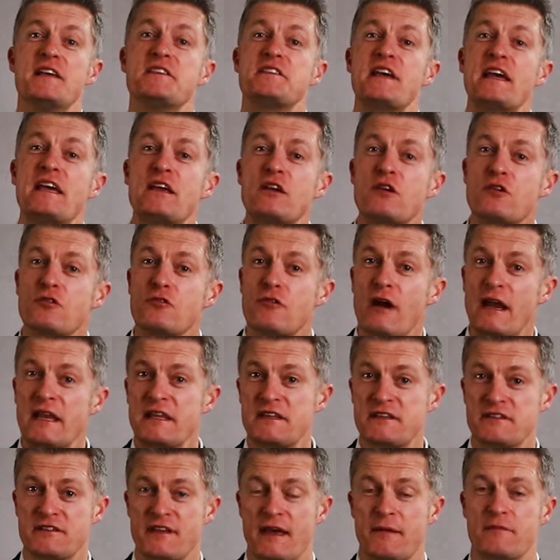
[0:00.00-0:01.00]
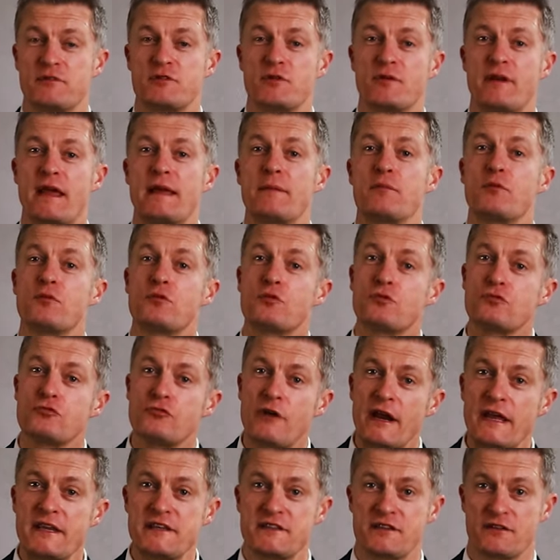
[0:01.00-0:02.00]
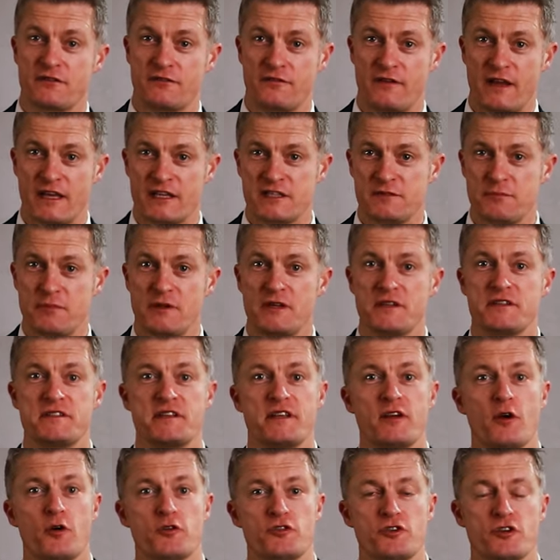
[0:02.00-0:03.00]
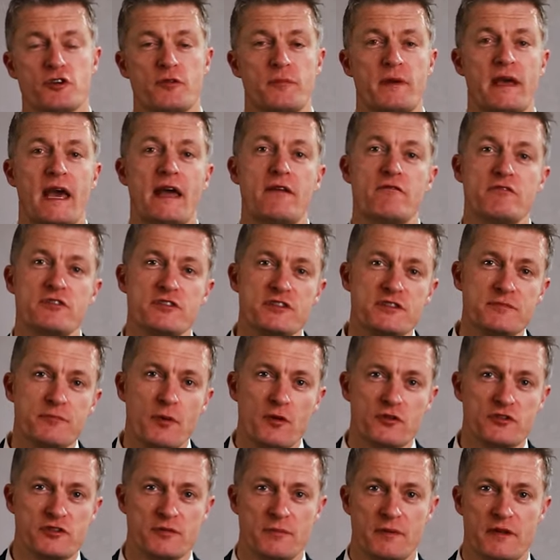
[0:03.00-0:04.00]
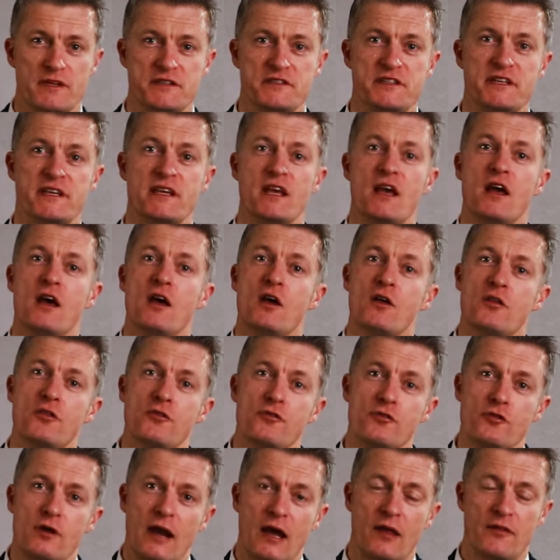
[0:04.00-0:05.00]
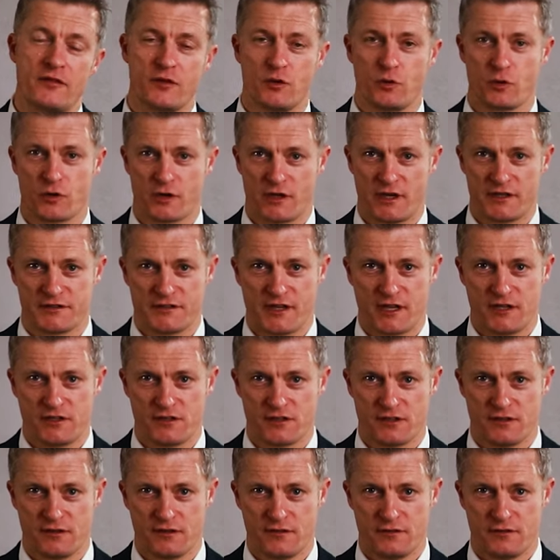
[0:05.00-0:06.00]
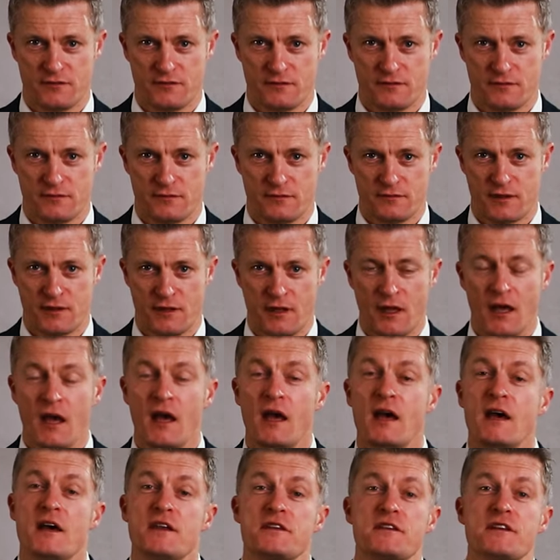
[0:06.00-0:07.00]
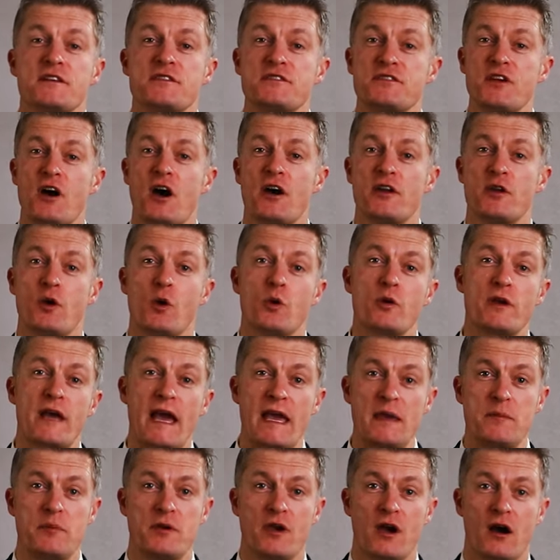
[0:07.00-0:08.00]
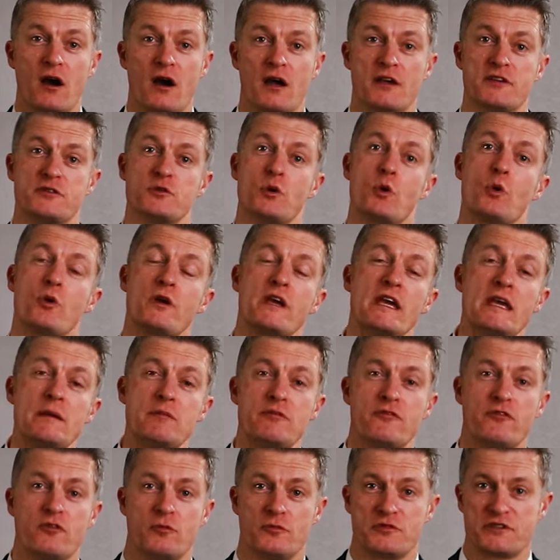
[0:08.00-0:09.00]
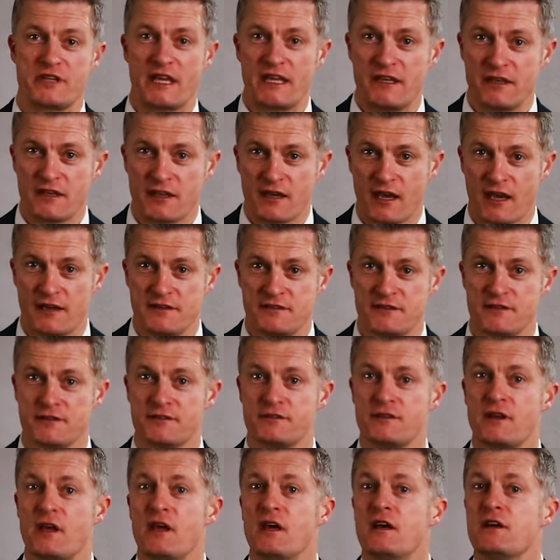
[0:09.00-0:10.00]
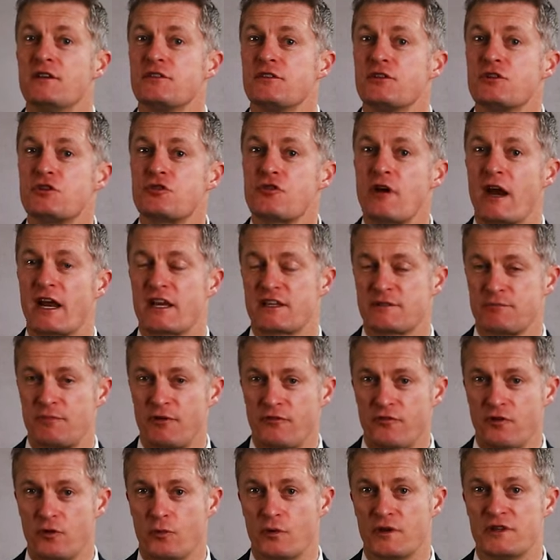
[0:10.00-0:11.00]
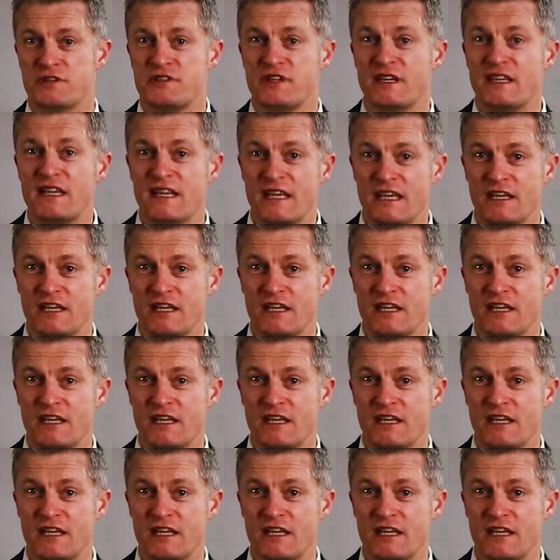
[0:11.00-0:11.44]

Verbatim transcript: is a great step to enable greater flexibility, autonomy and responsibility throughout the organisation. Decide on KPIs or key performance indicators to track performance in